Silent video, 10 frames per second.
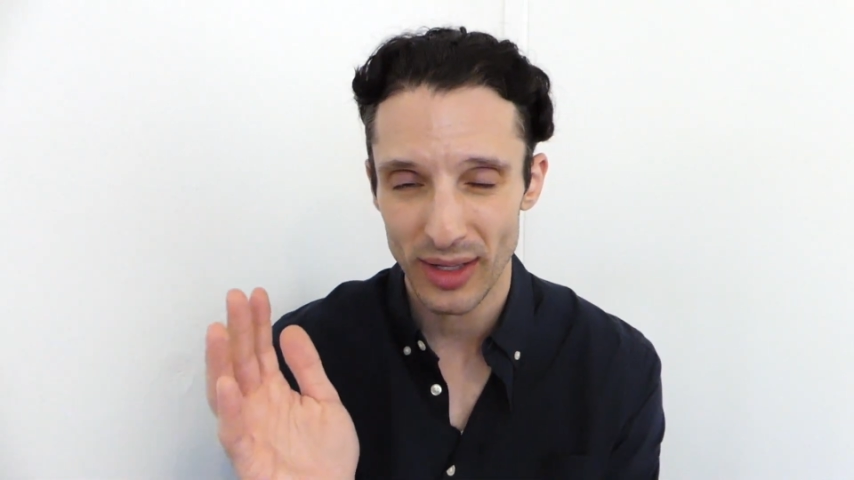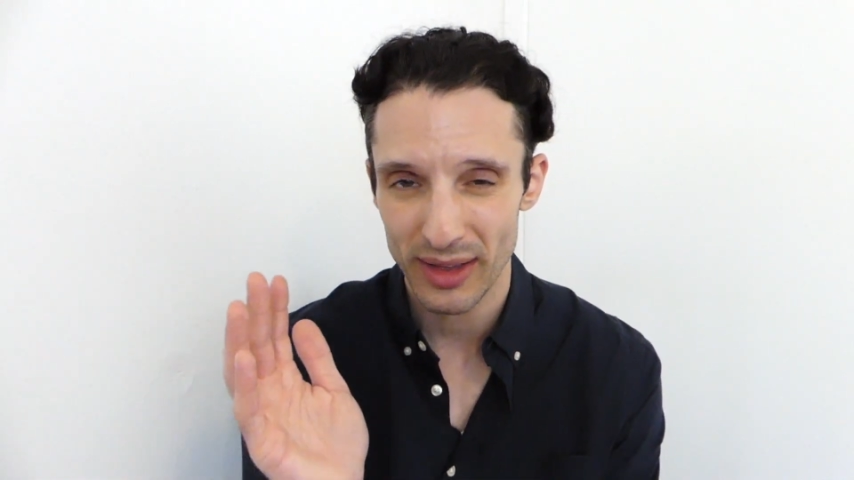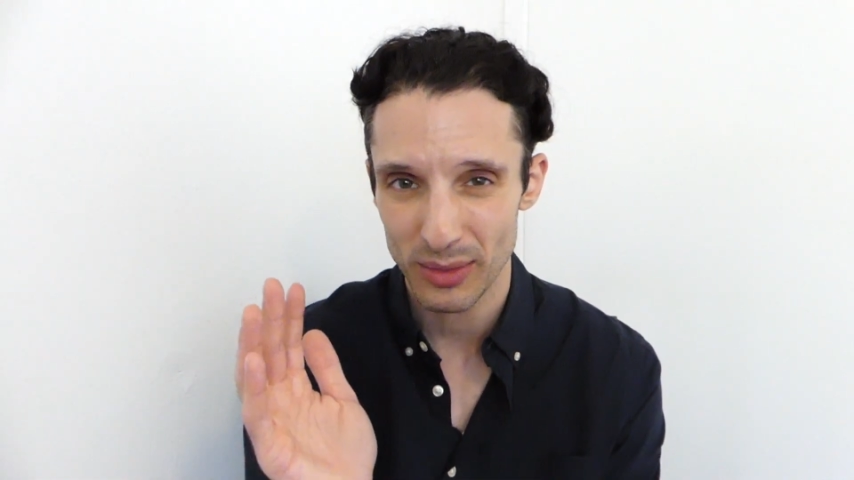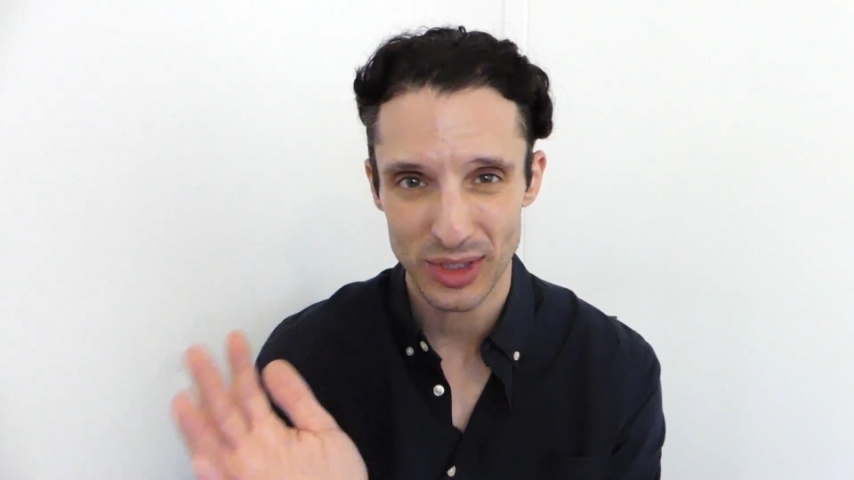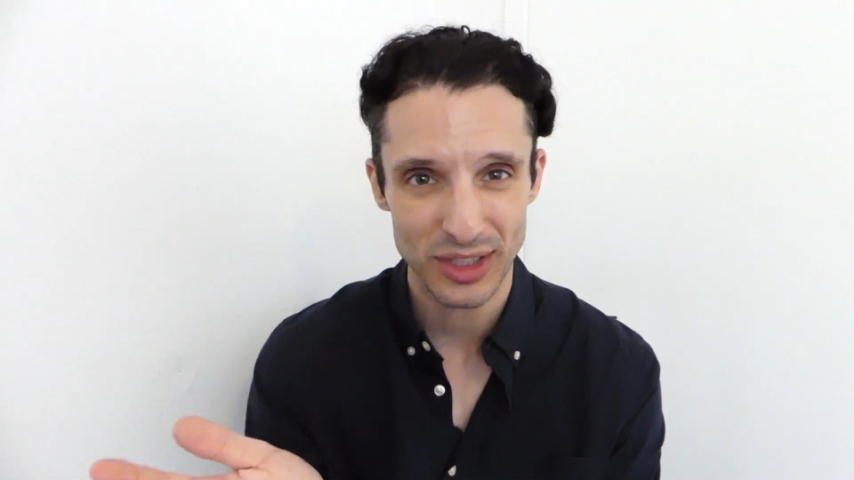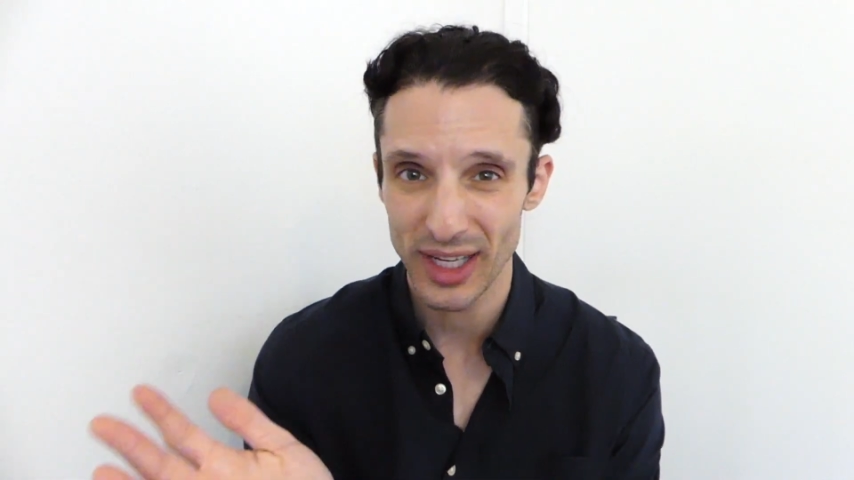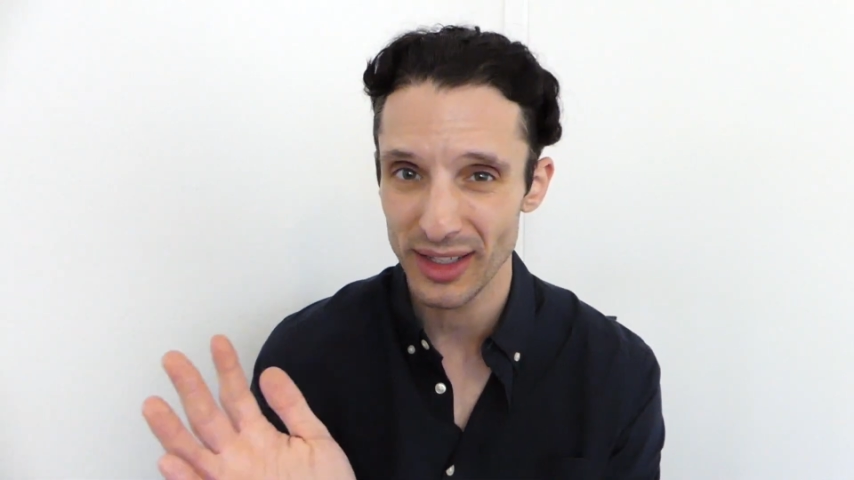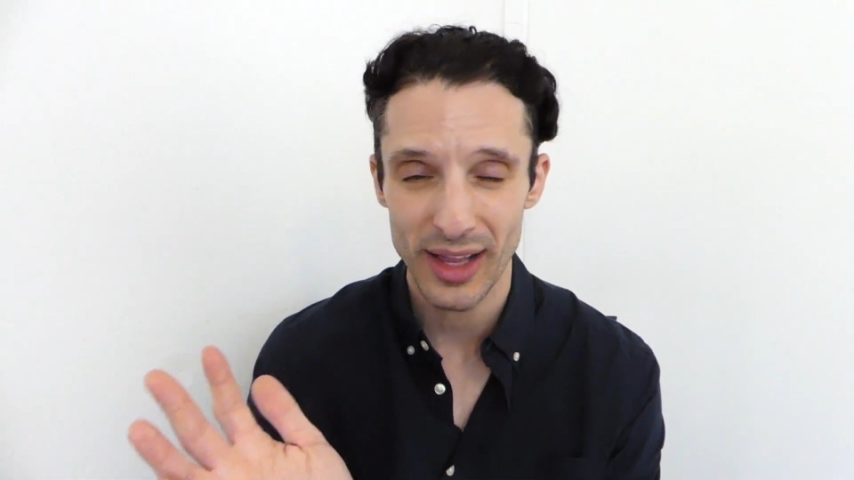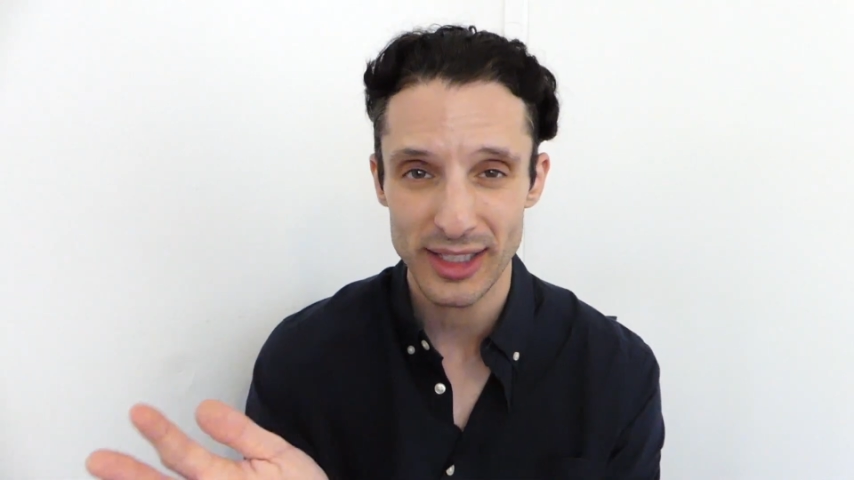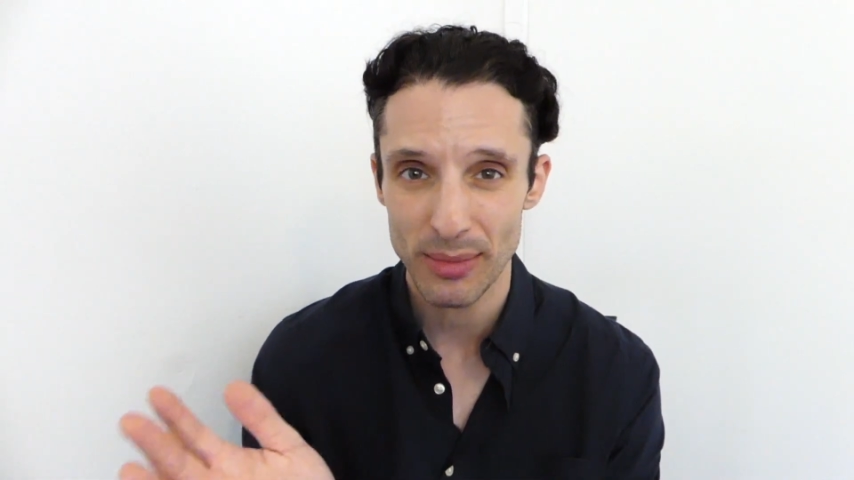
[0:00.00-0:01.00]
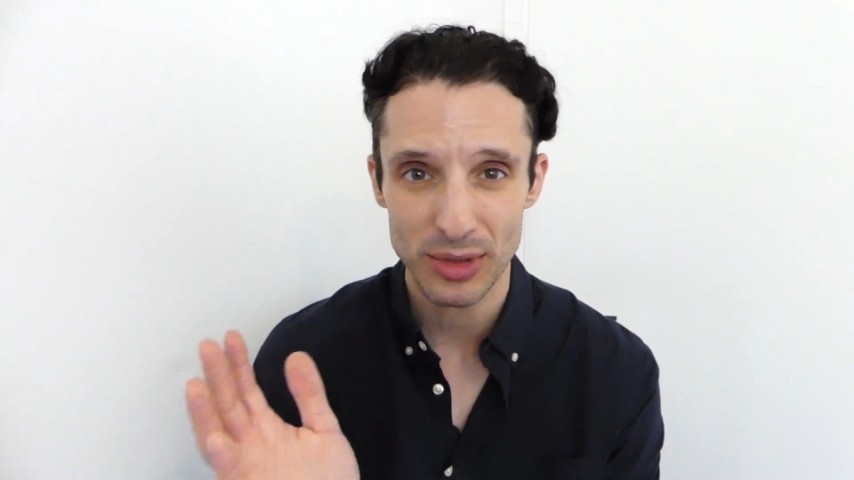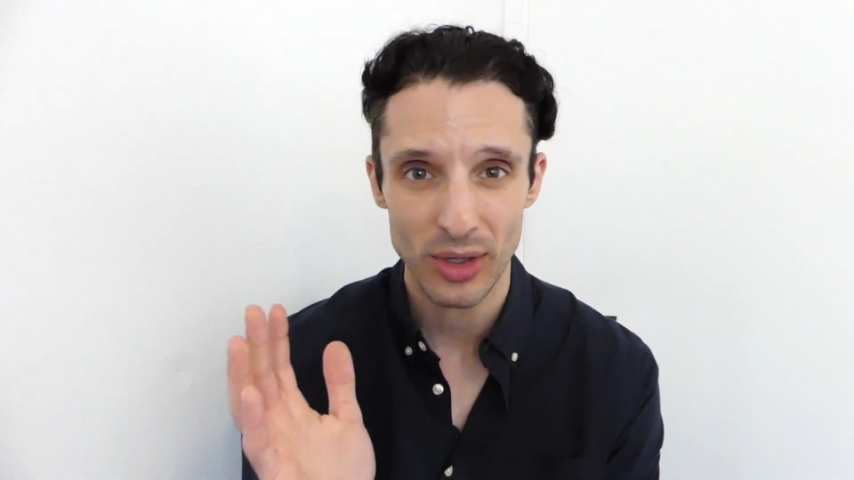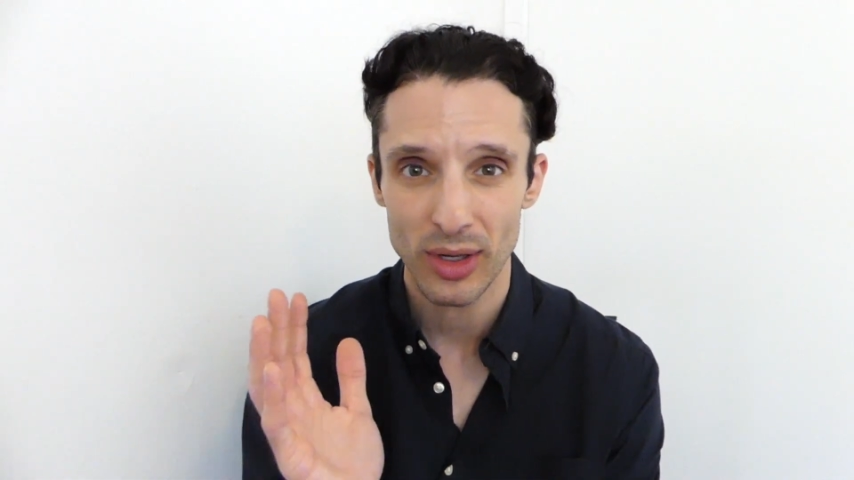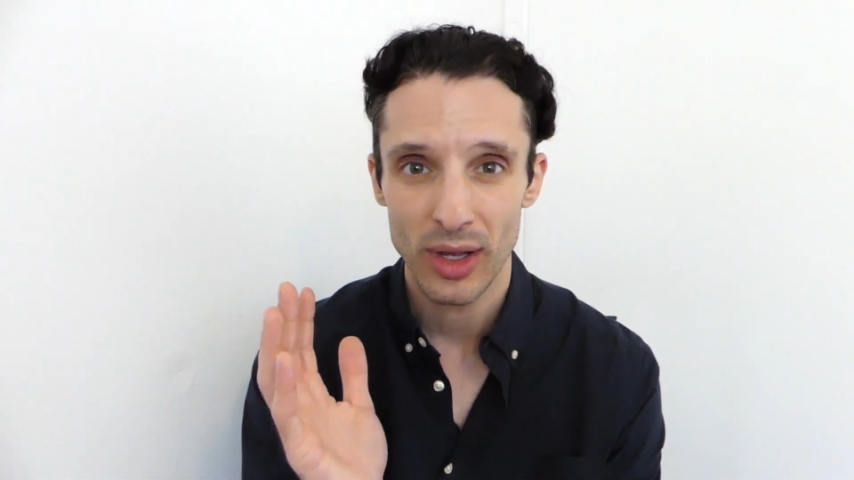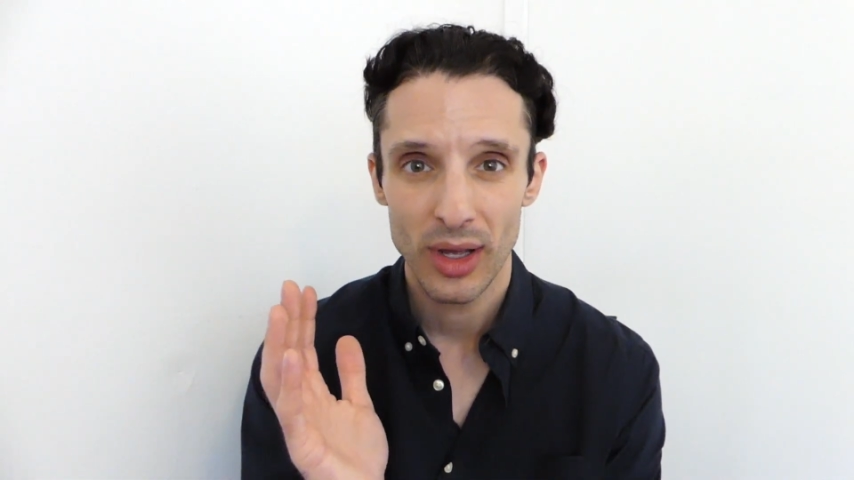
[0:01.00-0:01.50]
it was the second to last
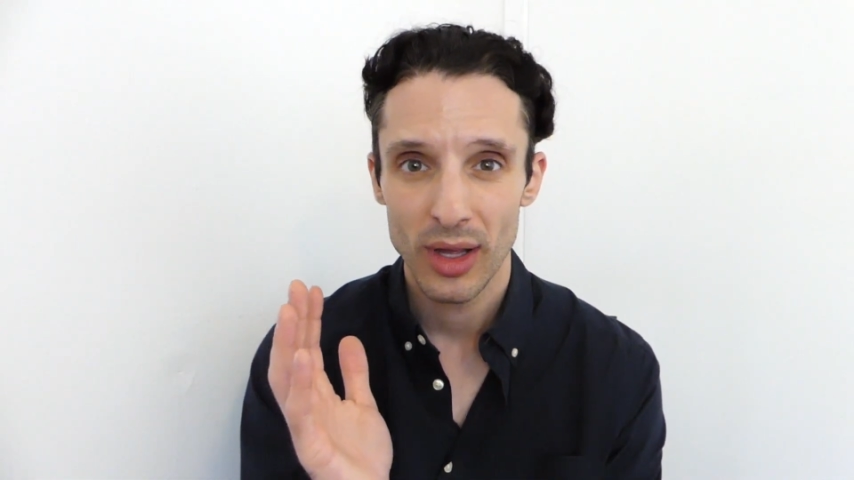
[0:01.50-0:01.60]
episode,